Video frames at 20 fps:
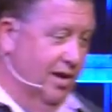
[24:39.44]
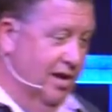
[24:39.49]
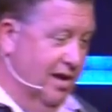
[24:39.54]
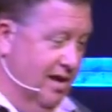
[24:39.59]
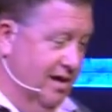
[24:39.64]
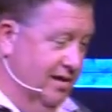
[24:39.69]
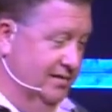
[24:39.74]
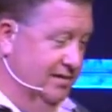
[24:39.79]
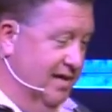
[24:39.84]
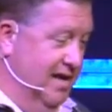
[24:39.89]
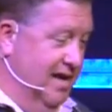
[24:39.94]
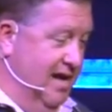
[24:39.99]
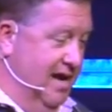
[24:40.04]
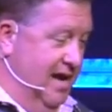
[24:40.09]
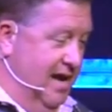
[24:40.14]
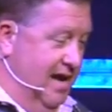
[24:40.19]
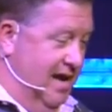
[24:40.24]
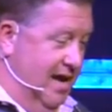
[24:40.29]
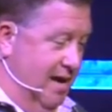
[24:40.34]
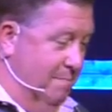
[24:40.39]
along
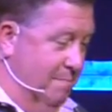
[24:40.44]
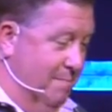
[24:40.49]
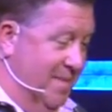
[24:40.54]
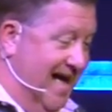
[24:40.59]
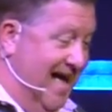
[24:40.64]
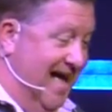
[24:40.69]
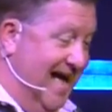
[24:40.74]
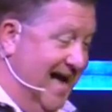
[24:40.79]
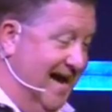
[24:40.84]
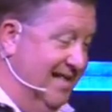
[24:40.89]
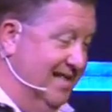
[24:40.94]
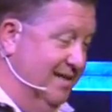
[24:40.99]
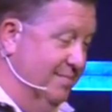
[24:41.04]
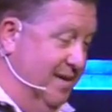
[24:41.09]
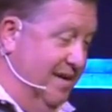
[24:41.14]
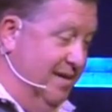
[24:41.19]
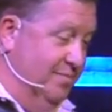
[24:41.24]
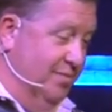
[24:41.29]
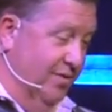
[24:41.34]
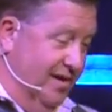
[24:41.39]
behind the
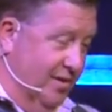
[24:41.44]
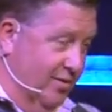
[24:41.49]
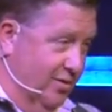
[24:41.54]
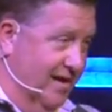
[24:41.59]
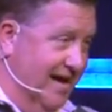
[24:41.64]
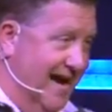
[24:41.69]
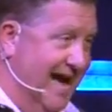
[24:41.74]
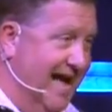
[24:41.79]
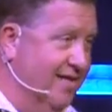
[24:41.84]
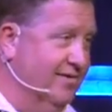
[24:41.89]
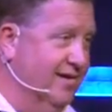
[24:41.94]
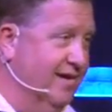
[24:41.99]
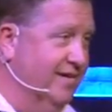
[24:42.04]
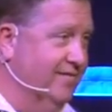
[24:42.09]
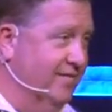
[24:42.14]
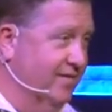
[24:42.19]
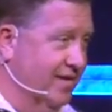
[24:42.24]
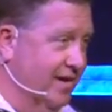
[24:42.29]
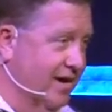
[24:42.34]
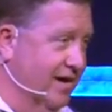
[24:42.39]
people that were gathering
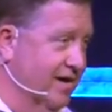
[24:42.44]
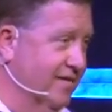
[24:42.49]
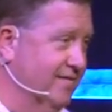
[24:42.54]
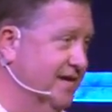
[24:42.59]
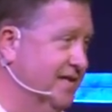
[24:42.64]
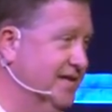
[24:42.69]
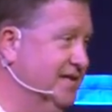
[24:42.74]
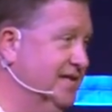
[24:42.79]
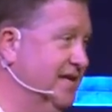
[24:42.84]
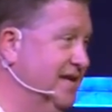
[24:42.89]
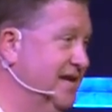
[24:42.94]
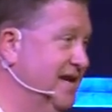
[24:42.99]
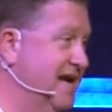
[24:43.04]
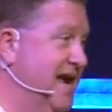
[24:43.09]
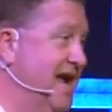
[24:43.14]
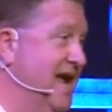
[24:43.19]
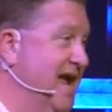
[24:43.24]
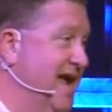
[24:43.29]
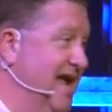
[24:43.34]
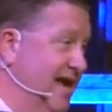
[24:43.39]
for the harvest, and
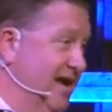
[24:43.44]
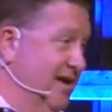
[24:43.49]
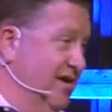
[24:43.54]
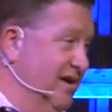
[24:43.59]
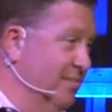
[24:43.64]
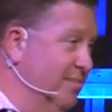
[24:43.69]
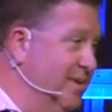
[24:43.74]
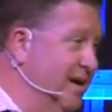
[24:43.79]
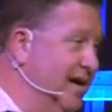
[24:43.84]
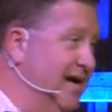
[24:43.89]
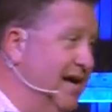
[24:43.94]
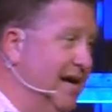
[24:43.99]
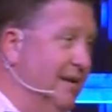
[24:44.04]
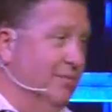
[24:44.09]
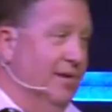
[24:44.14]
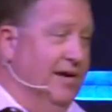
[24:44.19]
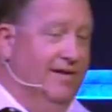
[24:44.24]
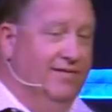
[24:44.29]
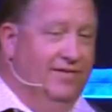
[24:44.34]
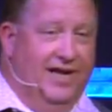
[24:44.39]
you could pick
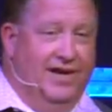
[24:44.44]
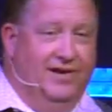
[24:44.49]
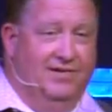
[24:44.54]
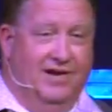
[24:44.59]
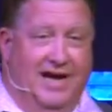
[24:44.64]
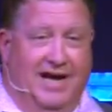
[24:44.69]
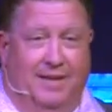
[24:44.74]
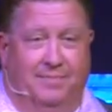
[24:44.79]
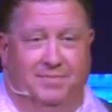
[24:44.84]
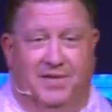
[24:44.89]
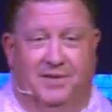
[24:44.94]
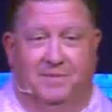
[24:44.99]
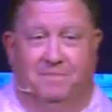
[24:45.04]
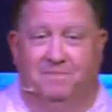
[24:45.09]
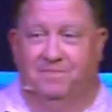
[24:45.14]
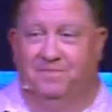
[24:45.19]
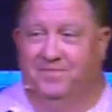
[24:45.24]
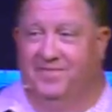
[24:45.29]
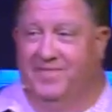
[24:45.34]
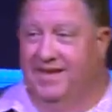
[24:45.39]
up whatever they dropped.
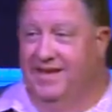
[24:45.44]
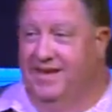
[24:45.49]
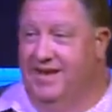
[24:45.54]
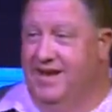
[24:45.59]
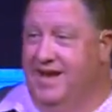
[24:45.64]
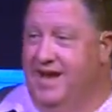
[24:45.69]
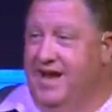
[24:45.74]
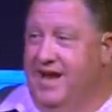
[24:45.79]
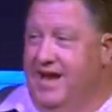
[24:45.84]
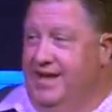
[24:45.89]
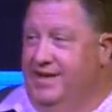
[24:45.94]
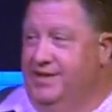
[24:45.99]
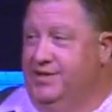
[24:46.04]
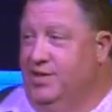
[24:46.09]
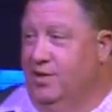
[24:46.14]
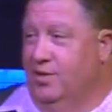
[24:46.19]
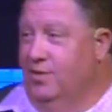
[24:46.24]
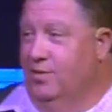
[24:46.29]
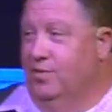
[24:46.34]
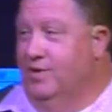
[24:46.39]
And
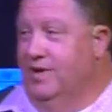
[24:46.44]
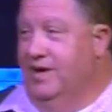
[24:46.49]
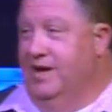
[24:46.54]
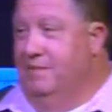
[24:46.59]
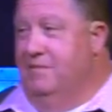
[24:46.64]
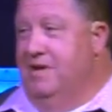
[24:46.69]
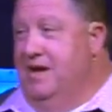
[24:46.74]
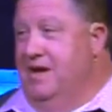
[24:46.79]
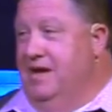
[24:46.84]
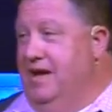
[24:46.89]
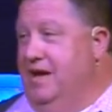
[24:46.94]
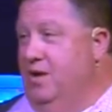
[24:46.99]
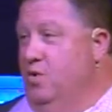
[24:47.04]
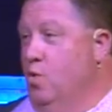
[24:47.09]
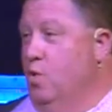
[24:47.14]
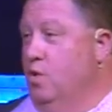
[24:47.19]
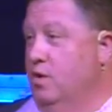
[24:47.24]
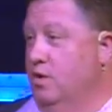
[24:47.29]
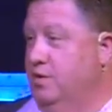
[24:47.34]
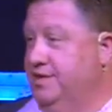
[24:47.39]
so in
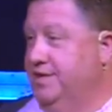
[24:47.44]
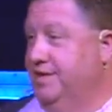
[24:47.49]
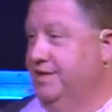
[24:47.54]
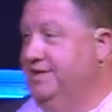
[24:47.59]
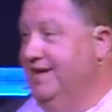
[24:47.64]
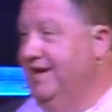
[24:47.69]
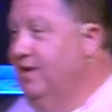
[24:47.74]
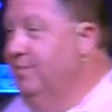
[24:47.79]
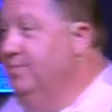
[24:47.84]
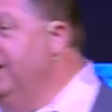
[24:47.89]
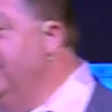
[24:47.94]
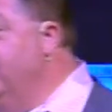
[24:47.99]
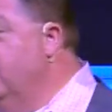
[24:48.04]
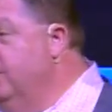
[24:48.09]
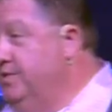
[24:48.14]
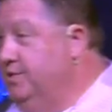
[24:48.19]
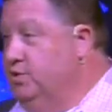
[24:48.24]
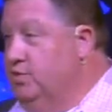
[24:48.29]
order to help Naomi